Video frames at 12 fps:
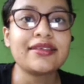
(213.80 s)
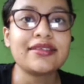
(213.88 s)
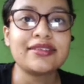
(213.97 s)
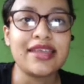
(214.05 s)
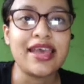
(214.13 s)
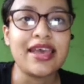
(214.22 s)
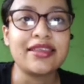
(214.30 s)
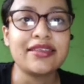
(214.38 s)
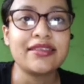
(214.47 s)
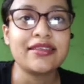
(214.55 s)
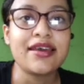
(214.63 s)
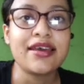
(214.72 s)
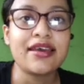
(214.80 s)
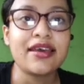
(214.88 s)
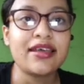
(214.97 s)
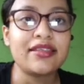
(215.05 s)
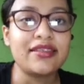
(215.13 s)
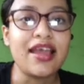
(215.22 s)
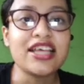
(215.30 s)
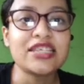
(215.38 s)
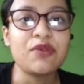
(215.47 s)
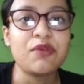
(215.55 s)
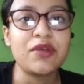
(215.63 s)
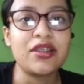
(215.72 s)
Then the last
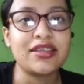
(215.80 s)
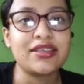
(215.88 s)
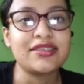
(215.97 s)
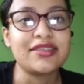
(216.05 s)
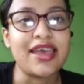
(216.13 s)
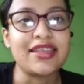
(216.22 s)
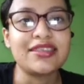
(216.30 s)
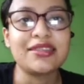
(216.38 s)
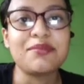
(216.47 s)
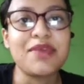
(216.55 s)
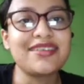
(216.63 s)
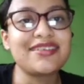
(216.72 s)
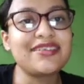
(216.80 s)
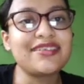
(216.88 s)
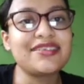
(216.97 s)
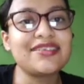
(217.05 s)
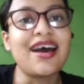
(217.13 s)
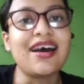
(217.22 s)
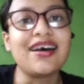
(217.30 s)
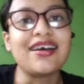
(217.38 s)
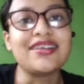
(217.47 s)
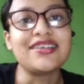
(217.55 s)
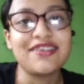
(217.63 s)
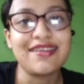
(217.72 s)
property is that the metals
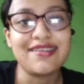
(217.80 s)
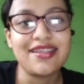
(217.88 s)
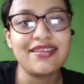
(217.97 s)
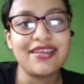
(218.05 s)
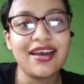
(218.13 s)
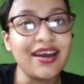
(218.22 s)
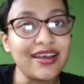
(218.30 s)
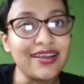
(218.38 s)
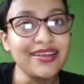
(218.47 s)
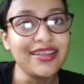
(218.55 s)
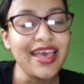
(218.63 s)
are generally hard